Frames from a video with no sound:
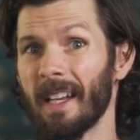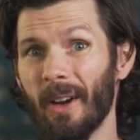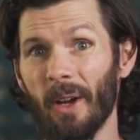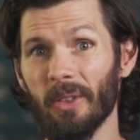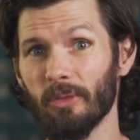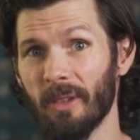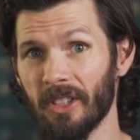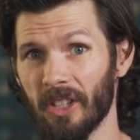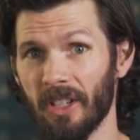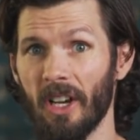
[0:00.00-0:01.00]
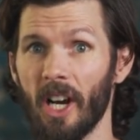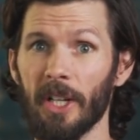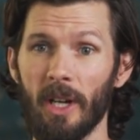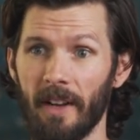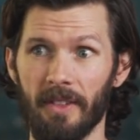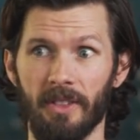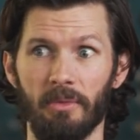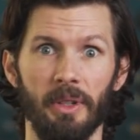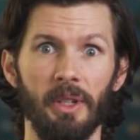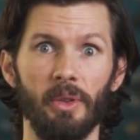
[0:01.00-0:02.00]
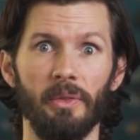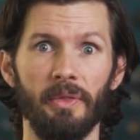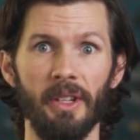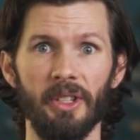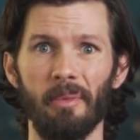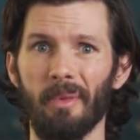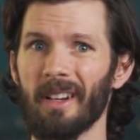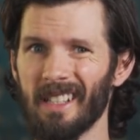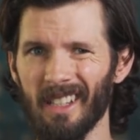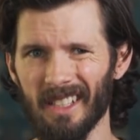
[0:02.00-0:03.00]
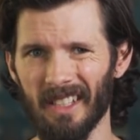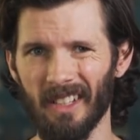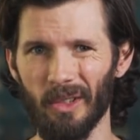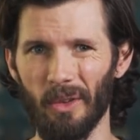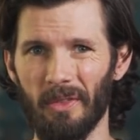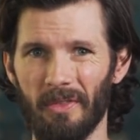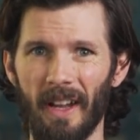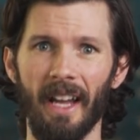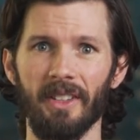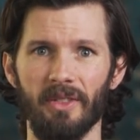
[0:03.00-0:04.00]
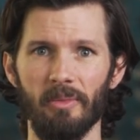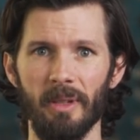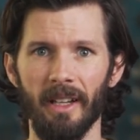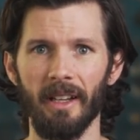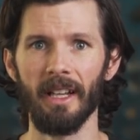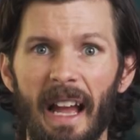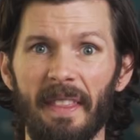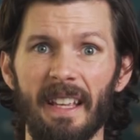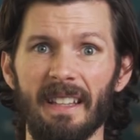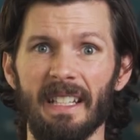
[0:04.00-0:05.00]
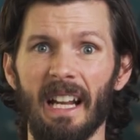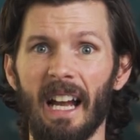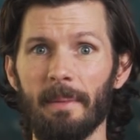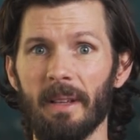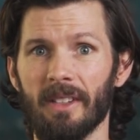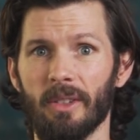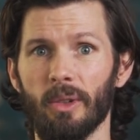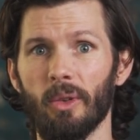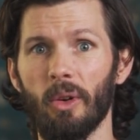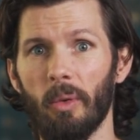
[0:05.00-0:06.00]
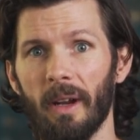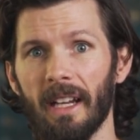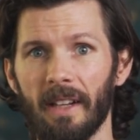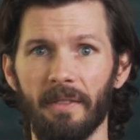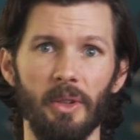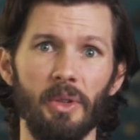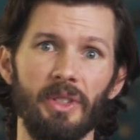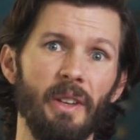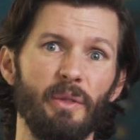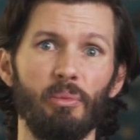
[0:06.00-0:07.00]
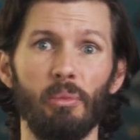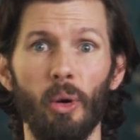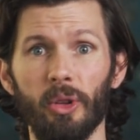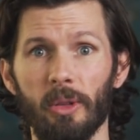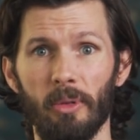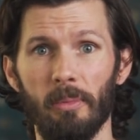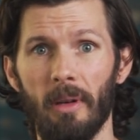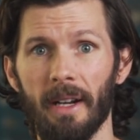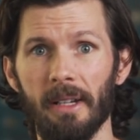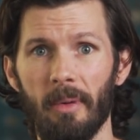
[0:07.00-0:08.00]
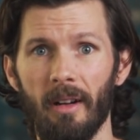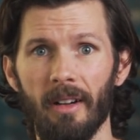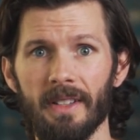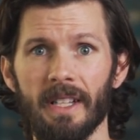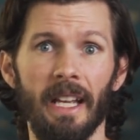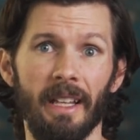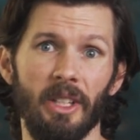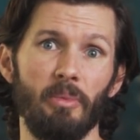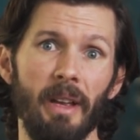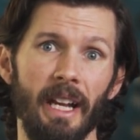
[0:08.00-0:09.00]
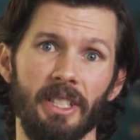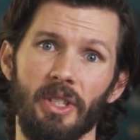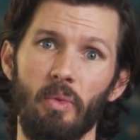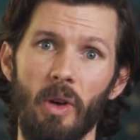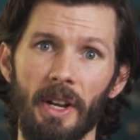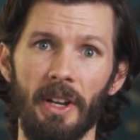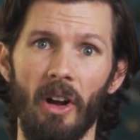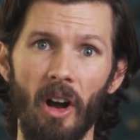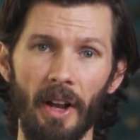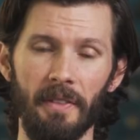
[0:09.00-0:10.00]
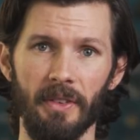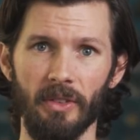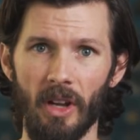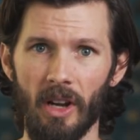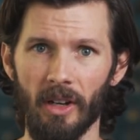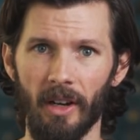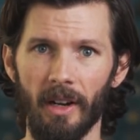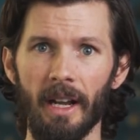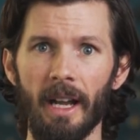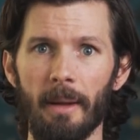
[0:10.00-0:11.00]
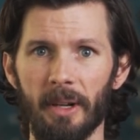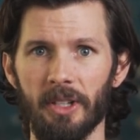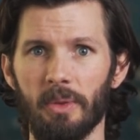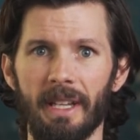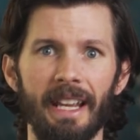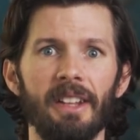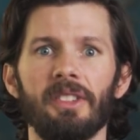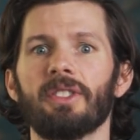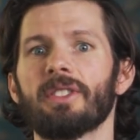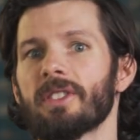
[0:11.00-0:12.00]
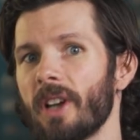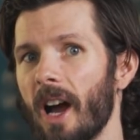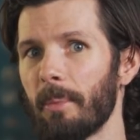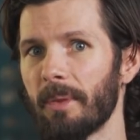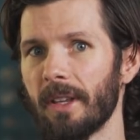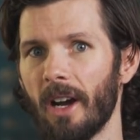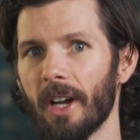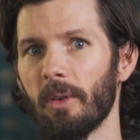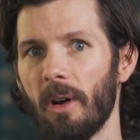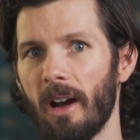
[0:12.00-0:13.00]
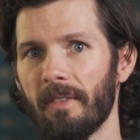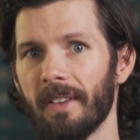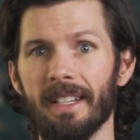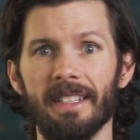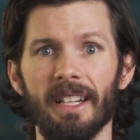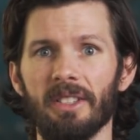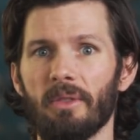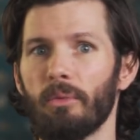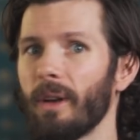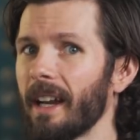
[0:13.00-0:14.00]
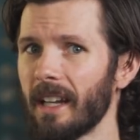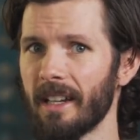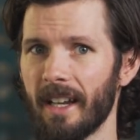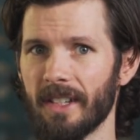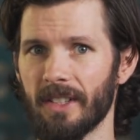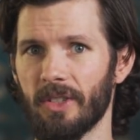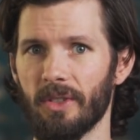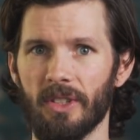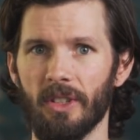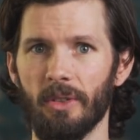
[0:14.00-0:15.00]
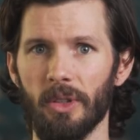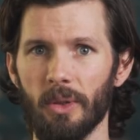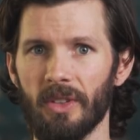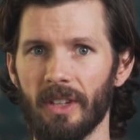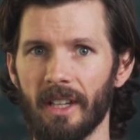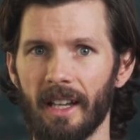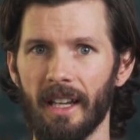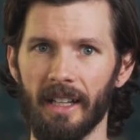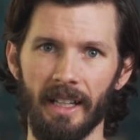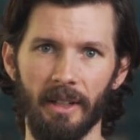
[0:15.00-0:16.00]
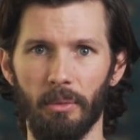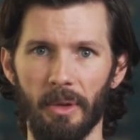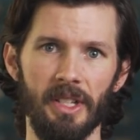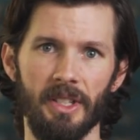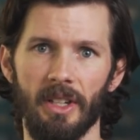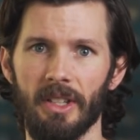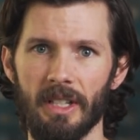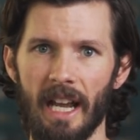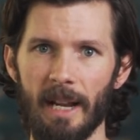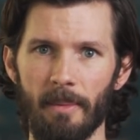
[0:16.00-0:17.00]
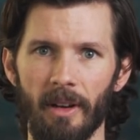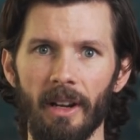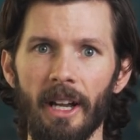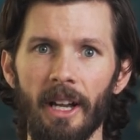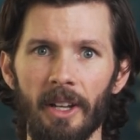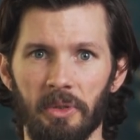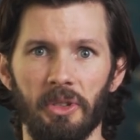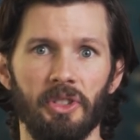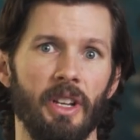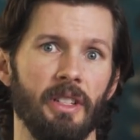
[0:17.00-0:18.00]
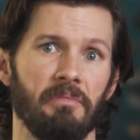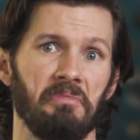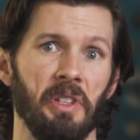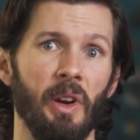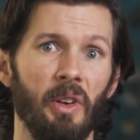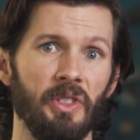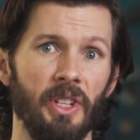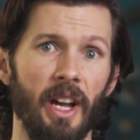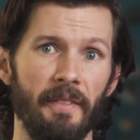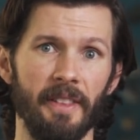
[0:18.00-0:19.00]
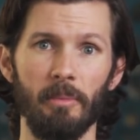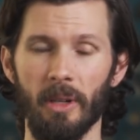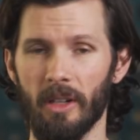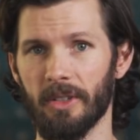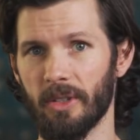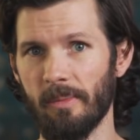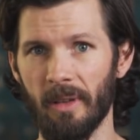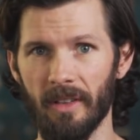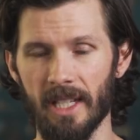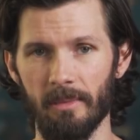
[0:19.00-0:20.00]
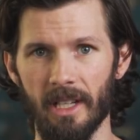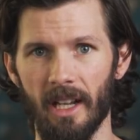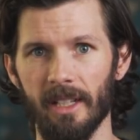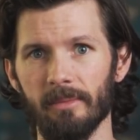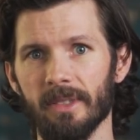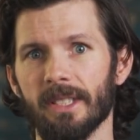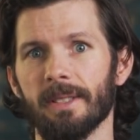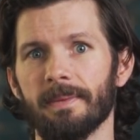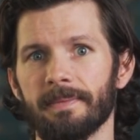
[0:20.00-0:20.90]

Now, I also mentioned the auto off is a really cool feature, but it's honestly a little fast for me. I think the timing is a little quick if you're using it for multiple body parts. You may actually want it on for longer, but you can't stop the auto off. It doesn't recognize that you're still using it and restart the timer, so it just turns off in the middle of treatment sometimes.